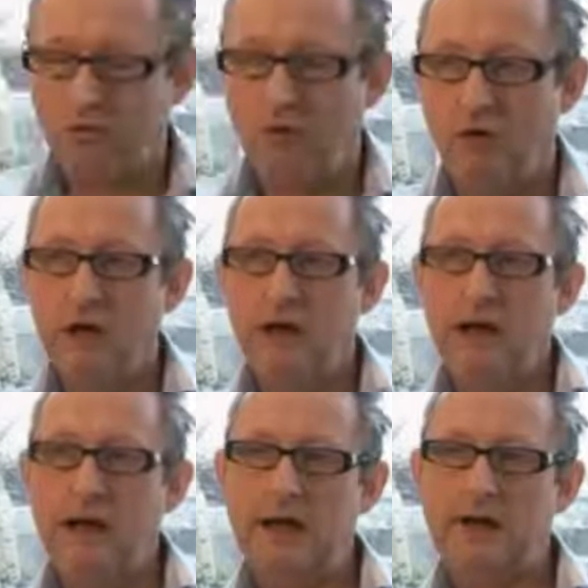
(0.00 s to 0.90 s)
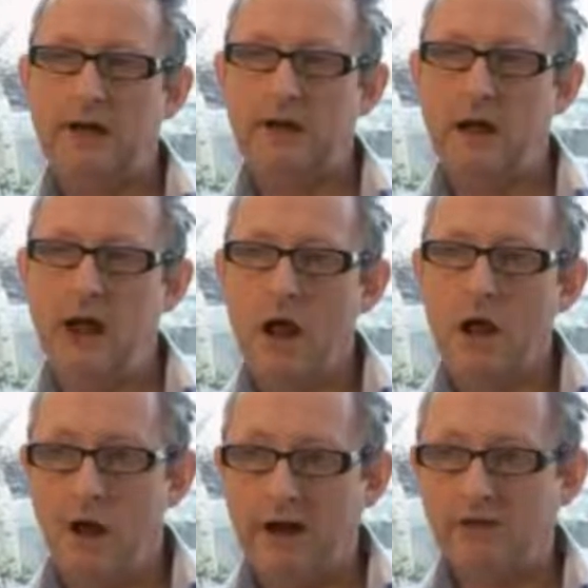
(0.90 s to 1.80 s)
for, and
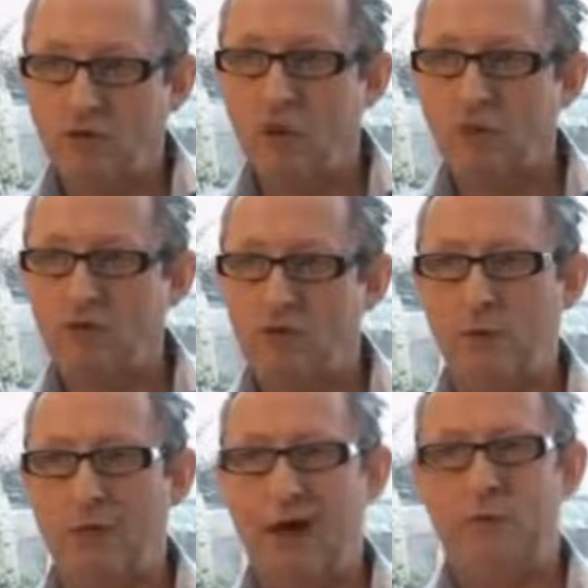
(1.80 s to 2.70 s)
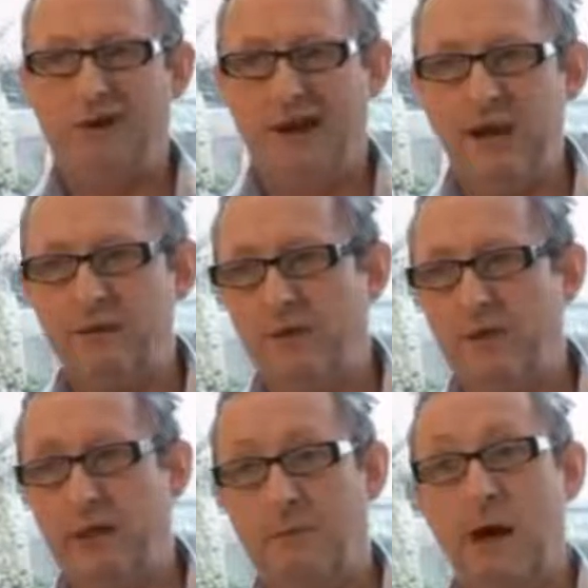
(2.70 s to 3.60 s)
I talk not about bulimia
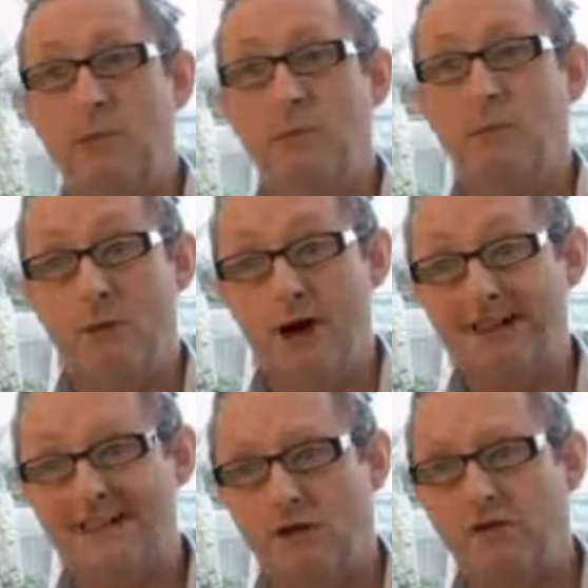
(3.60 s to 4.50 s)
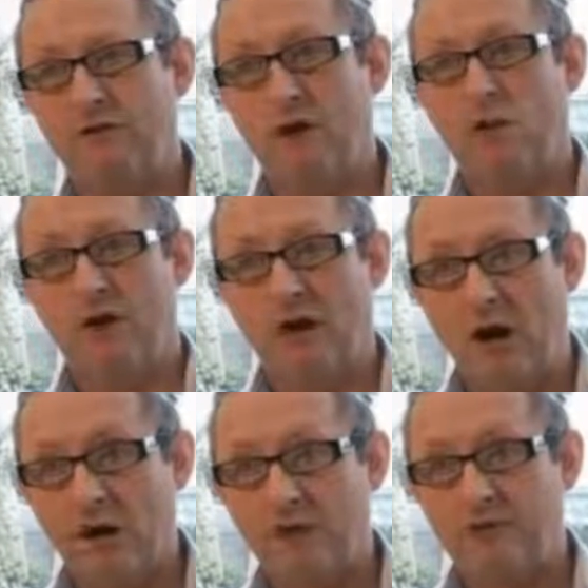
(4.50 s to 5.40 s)
but about myself and what
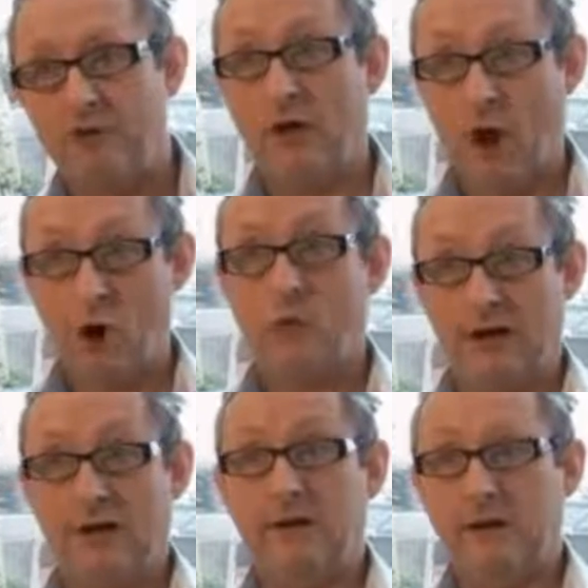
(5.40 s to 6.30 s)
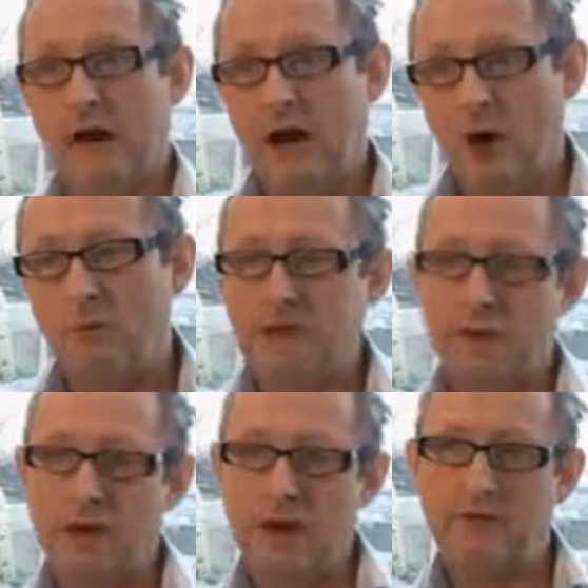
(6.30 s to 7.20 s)
I went through, in the hope that it can help
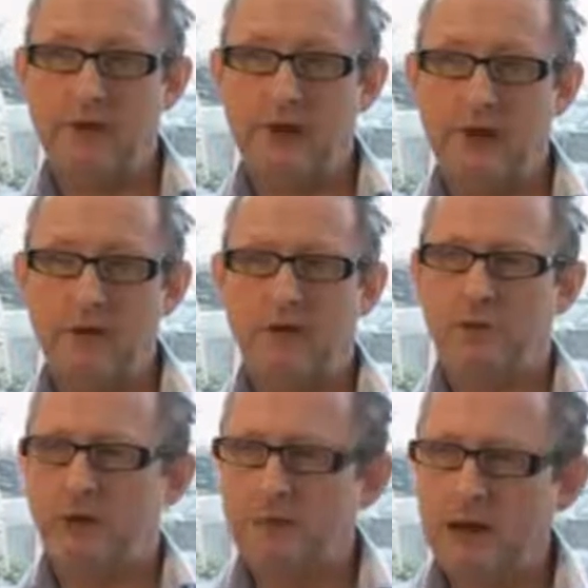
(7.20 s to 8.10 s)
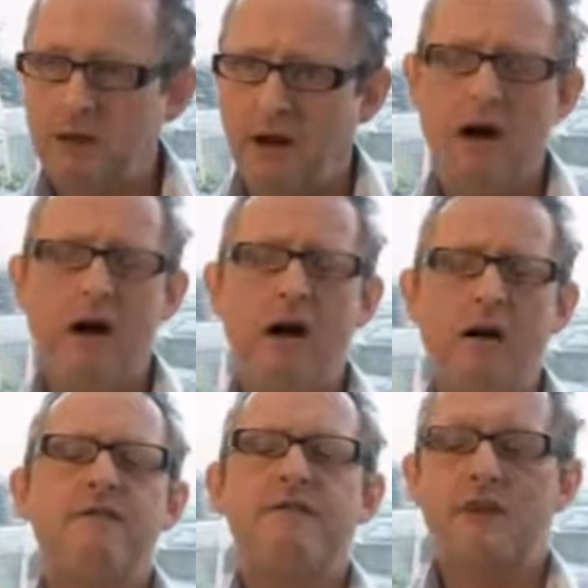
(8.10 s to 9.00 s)
someone out there. But the Beat people are
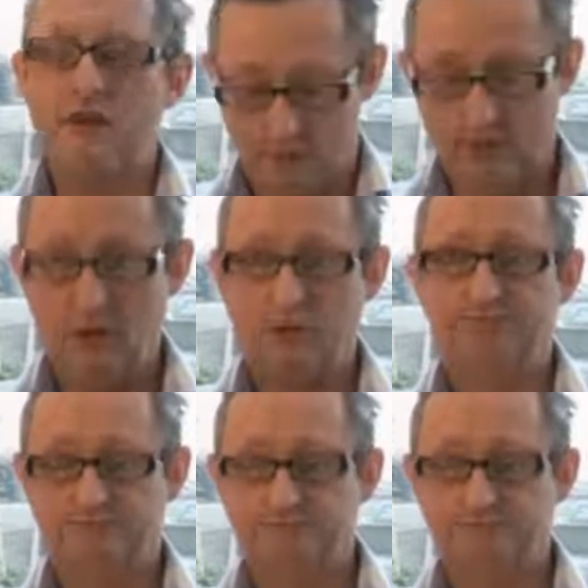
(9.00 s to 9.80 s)
phenomenal.